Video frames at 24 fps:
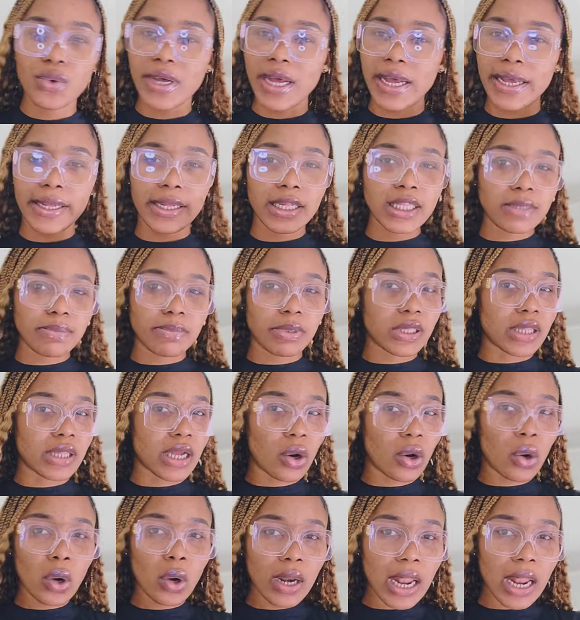You can eat
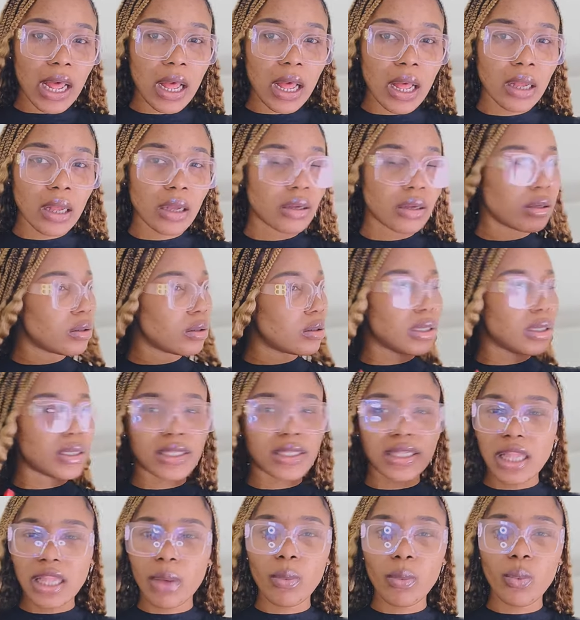bitter cola,
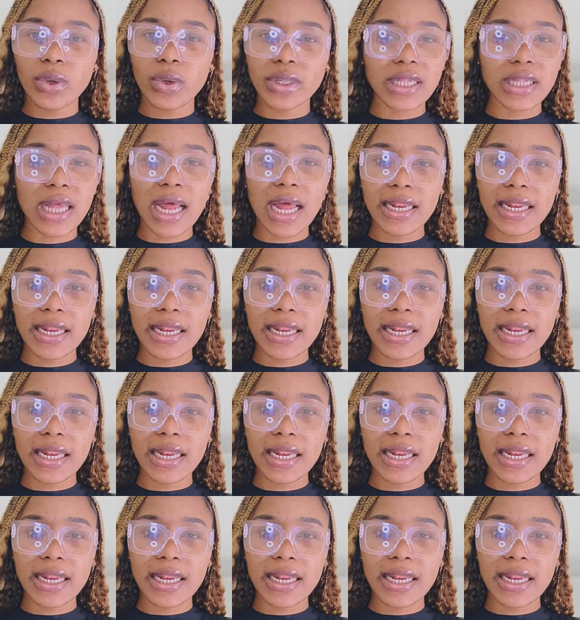Same with